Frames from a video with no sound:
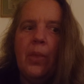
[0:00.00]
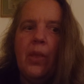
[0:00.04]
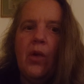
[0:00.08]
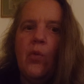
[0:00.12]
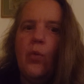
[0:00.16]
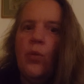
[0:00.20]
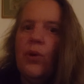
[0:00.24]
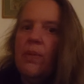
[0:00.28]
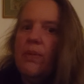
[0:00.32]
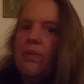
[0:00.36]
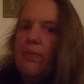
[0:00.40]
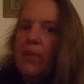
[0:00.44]

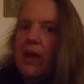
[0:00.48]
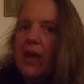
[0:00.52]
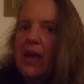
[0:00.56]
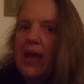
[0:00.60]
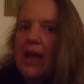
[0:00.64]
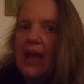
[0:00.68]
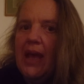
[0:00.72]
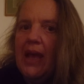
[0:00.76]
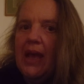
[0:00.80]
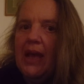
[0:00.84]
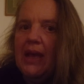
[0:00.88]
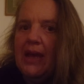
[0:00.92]
We
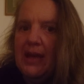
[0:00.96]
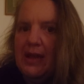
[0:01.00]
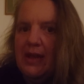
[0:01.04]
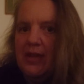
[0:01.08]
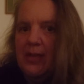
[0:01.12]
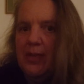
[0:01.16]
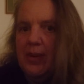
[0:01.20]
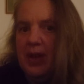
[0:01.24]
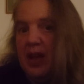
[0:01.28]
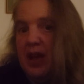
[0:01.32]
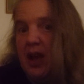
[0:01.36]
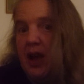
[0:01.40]
may need
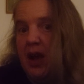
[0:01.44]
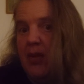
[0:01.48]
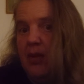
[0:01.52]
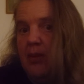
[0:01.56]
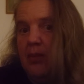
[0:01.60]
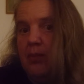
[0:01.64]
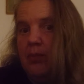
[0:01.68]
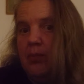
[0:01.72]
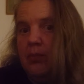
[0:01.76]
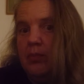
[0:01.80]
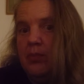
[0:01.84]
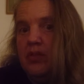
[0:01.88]
to
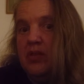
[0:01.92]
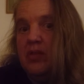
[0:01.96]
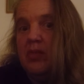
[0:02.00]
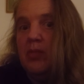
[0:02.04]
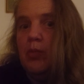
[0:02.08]
become